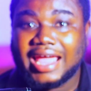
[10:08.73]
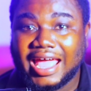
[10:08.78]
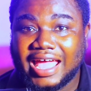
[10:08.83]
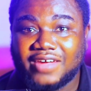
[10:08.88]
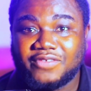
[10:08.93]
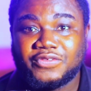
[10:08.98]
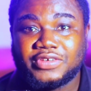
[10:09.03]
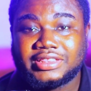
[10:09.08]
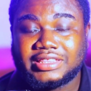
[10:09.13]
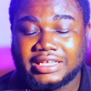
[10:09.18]

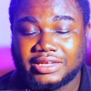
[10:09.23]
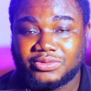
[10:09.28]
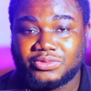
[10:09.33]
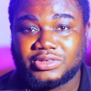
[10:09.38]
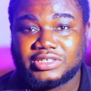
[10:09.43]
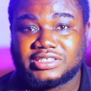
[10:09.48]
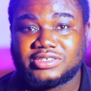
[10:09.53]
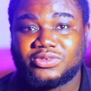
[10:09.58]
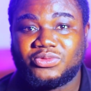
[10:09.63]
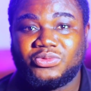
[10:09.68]
everything
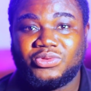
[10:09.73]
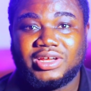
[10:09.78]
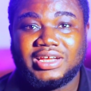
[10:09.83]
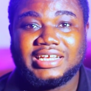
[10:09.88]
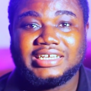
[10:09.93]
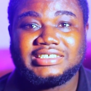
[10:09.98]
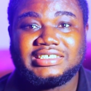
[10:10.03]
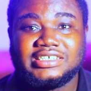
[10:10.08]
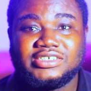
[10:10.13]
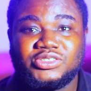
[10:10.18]
with
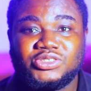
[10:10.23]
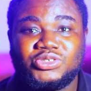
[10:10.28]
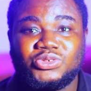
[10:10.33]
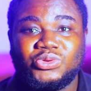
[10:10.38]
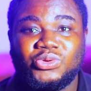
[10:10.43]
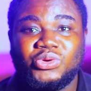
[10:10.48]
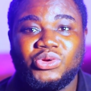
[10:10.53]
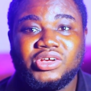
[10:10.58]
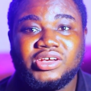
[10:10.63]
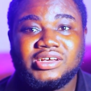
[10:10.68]
relation
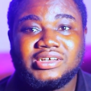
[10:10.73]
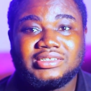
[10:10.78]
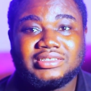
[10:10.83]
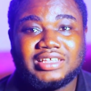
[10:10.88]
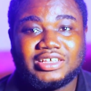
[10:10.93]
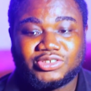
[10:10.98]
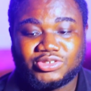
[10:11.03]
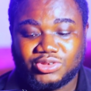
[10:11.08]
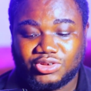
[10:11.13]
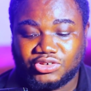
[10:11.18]
to
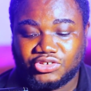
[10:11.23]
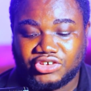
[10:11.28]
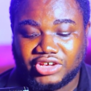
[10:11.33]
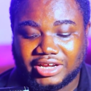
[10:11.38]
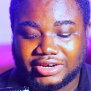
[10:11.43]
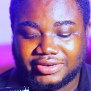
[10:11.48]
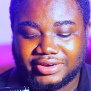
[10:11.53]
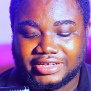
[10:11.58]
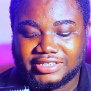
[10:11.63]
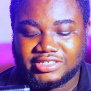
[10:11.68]
the song you are
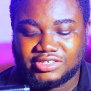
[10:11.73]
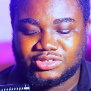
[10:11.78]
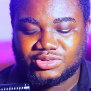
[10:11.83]
creating.